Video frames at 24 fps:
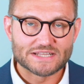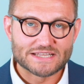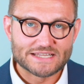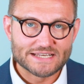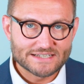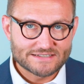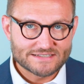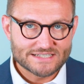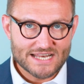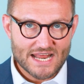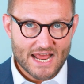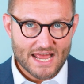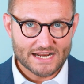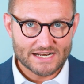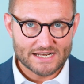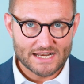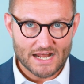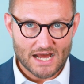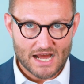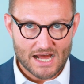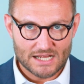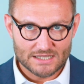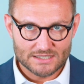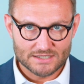This
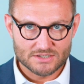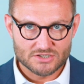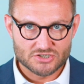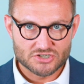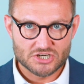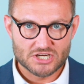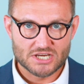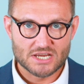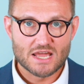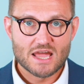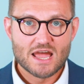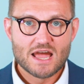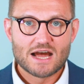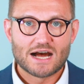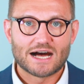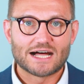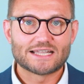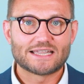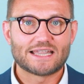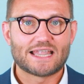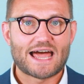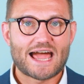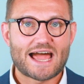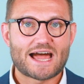technology
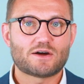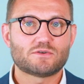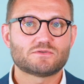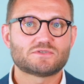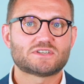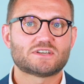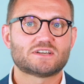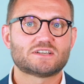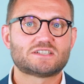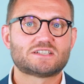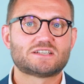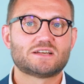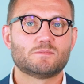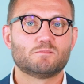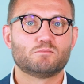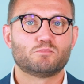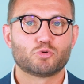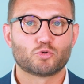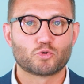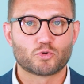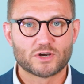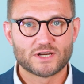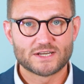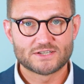allows us to
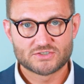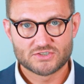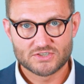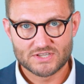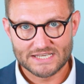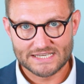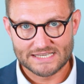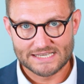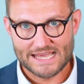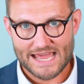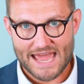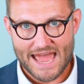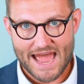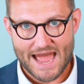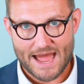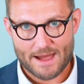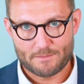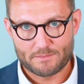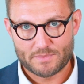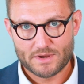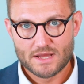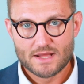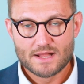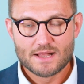bridge the
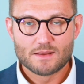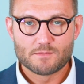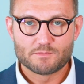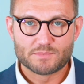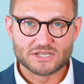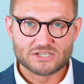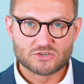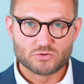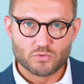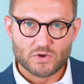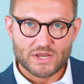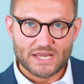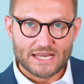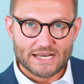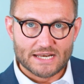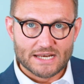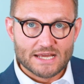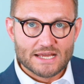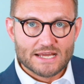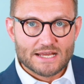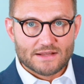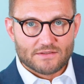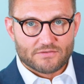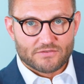gap
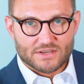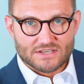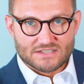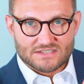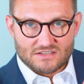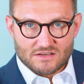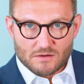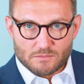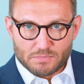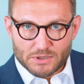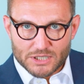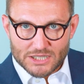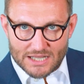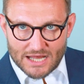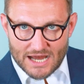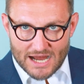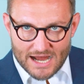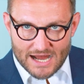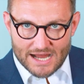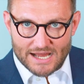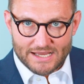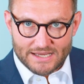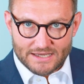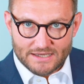between the
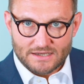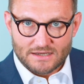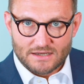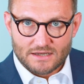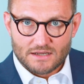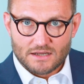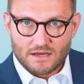supply